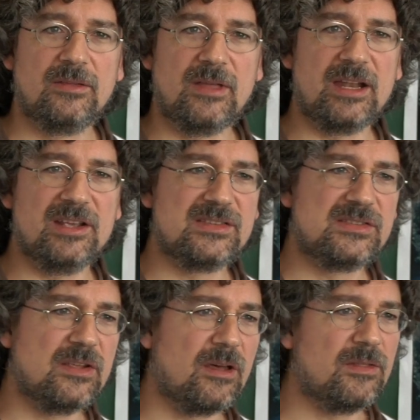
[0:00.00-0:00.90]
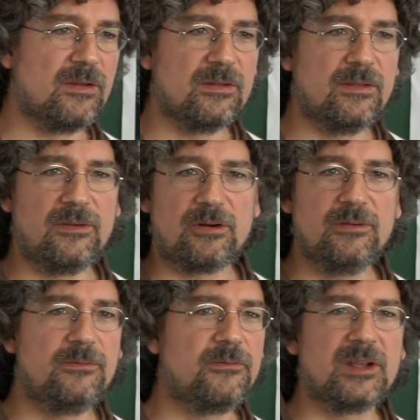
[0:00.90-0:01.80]
that is, the very
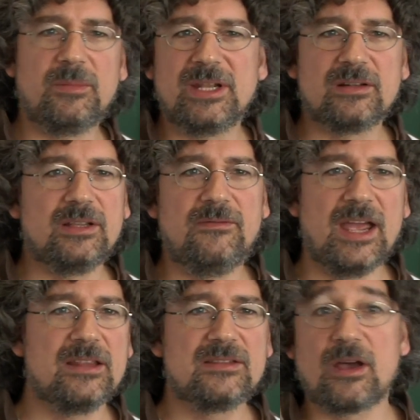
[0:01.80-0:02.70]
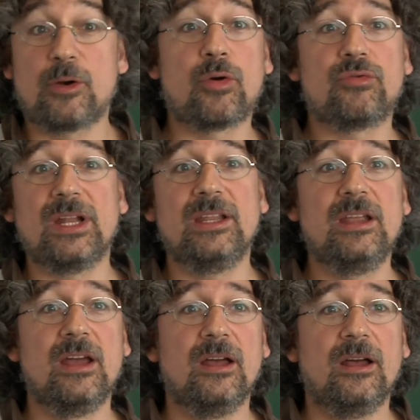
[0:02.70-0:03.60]
fundamental events are already